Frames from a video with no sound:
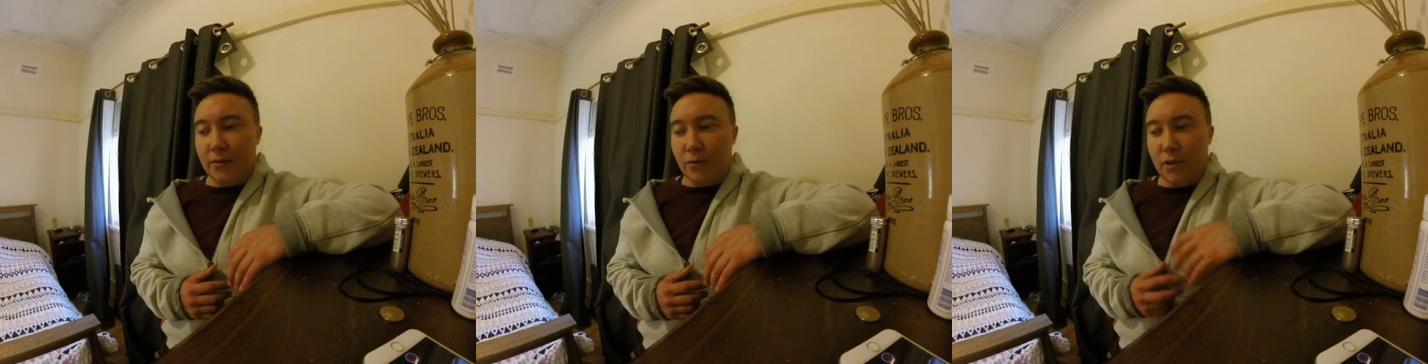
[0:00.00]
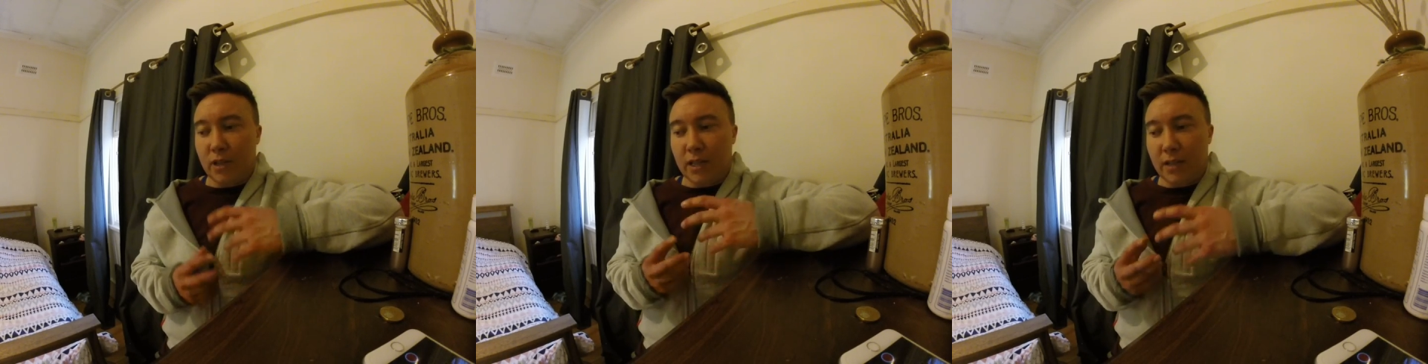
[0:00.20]

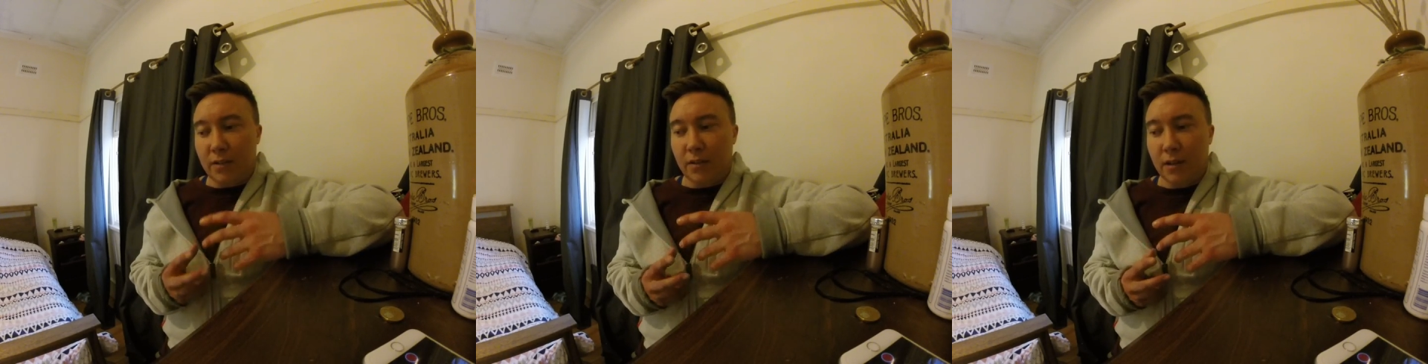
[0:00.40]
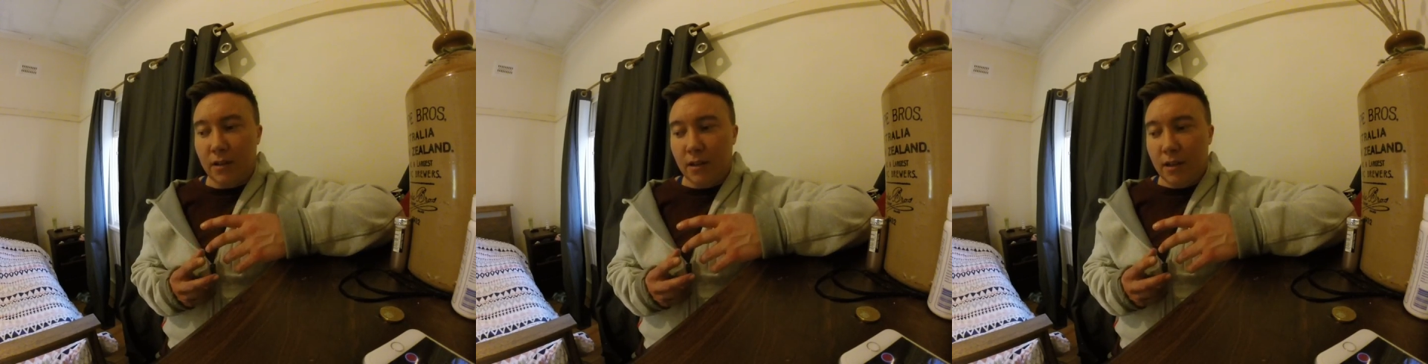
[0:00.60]

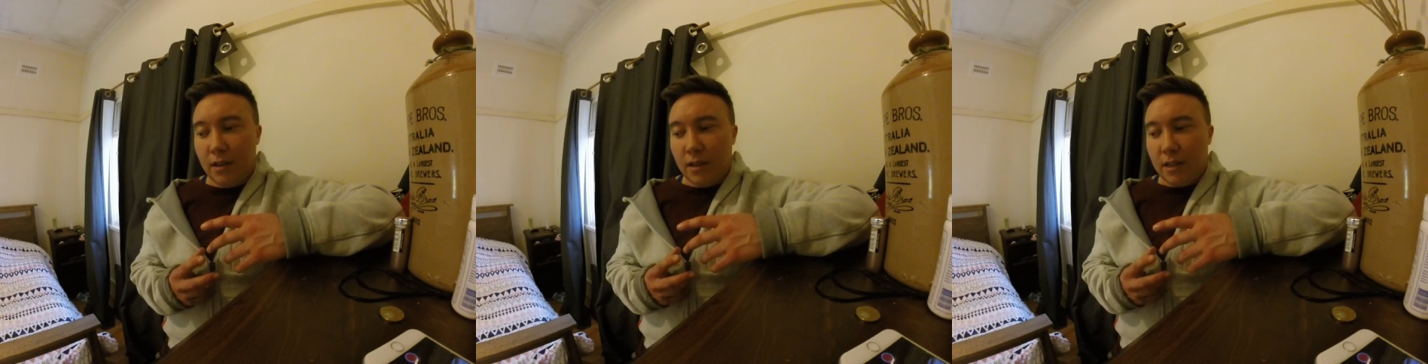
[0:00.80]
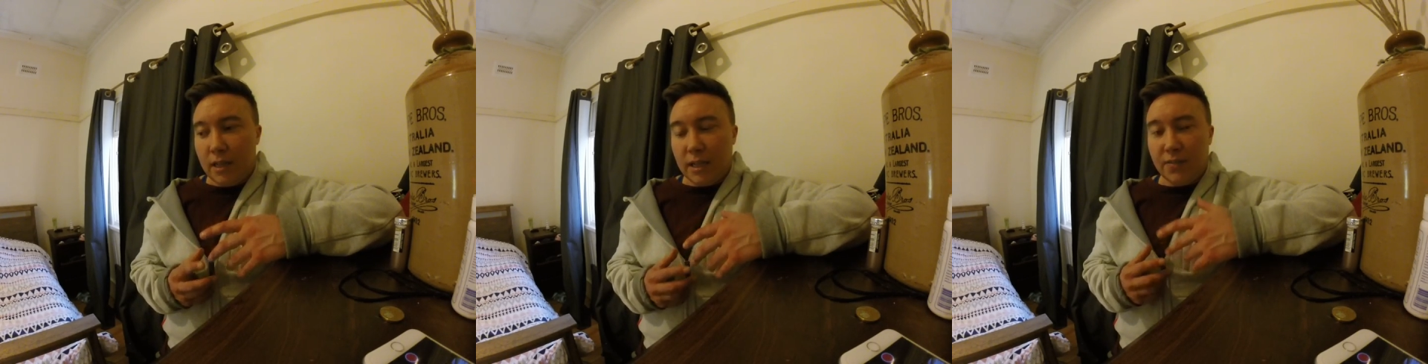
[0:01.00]
really
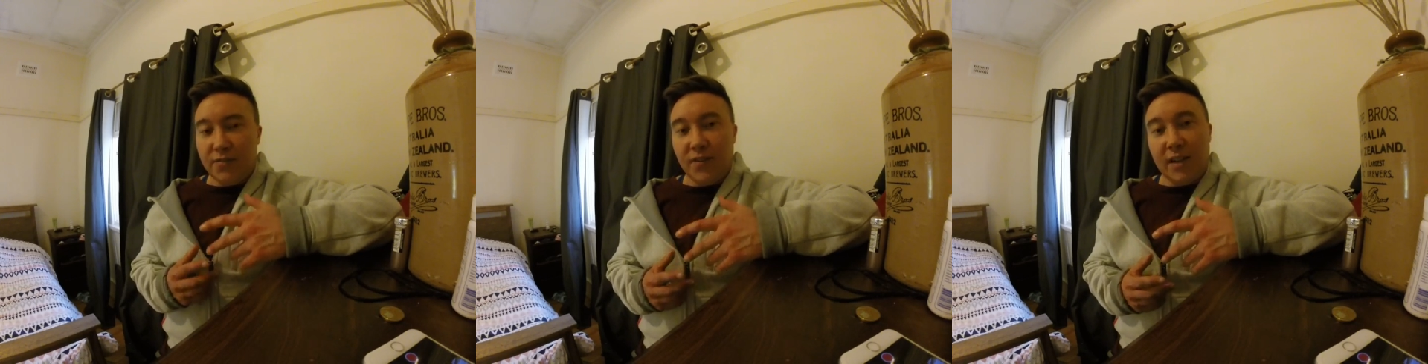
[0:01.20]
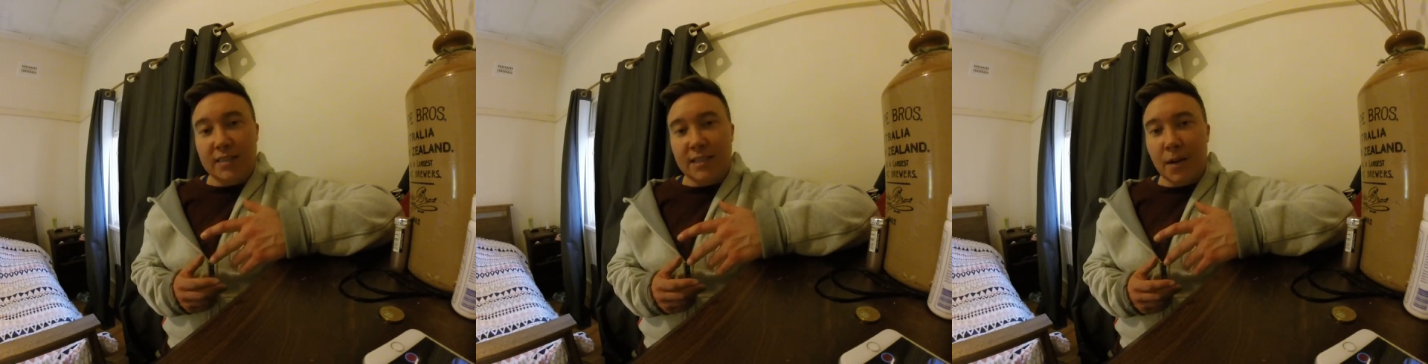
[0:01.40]
getting
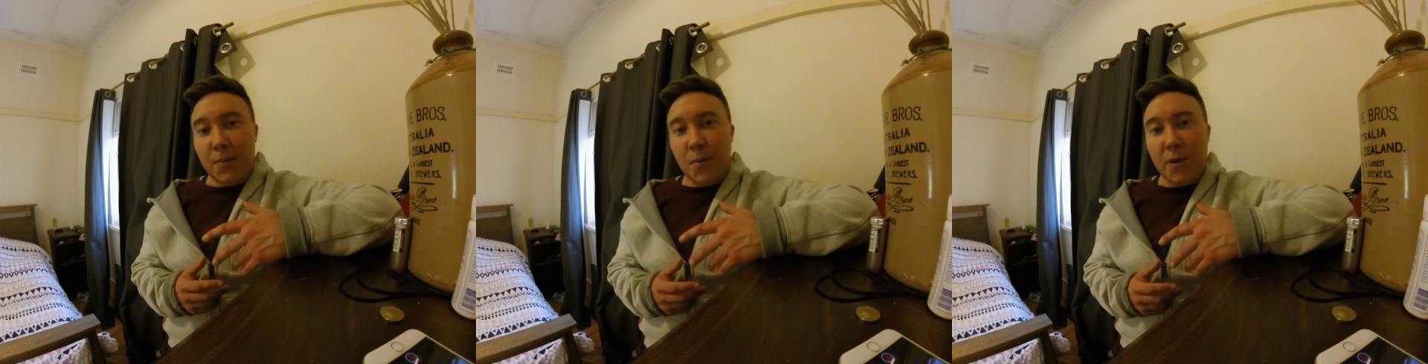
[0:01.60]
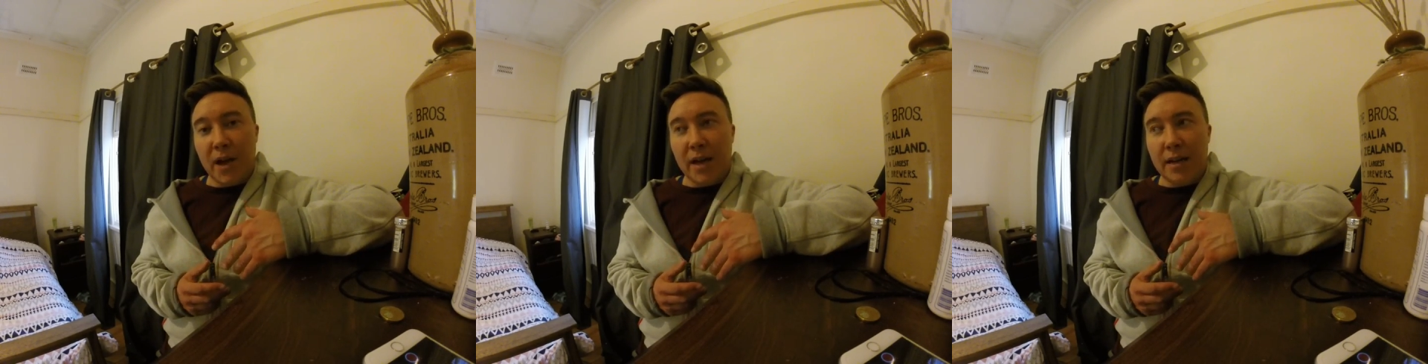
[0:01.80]
fucked up
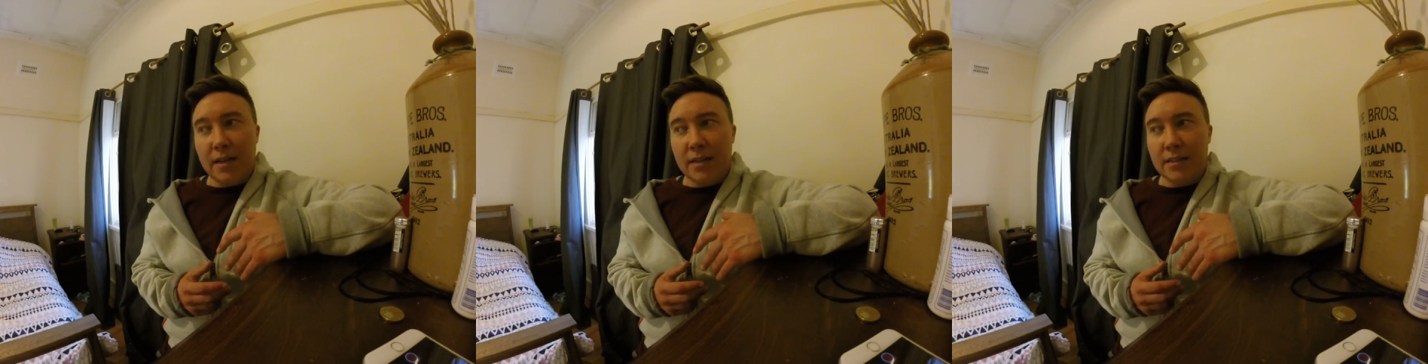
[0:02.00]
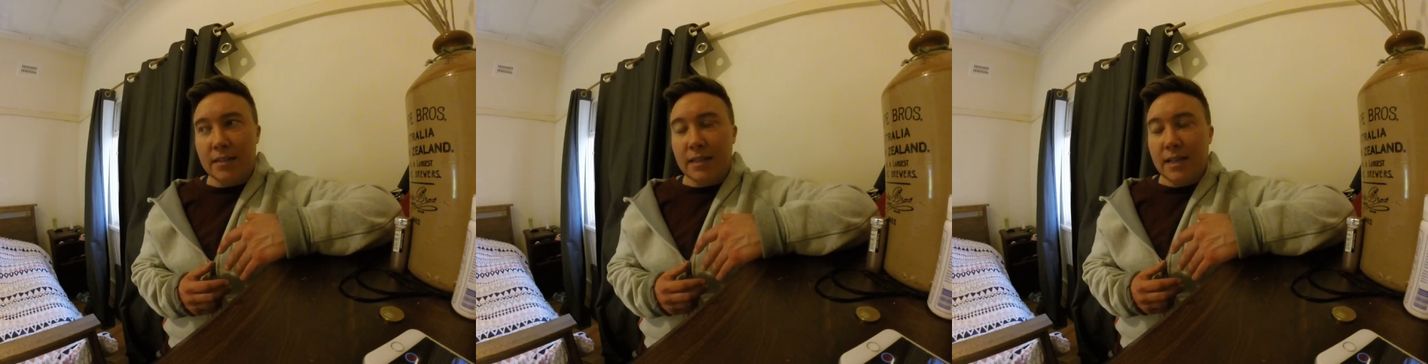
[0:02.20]
about
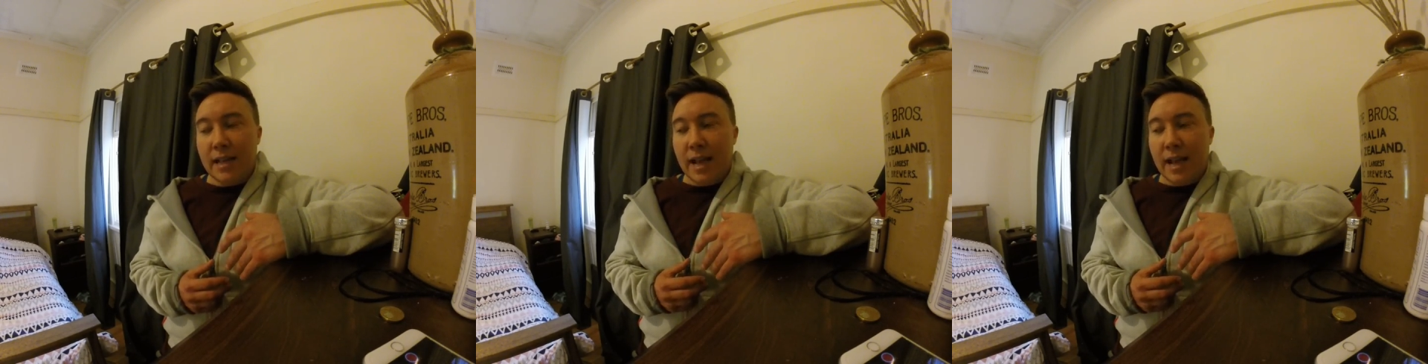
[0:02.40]
it.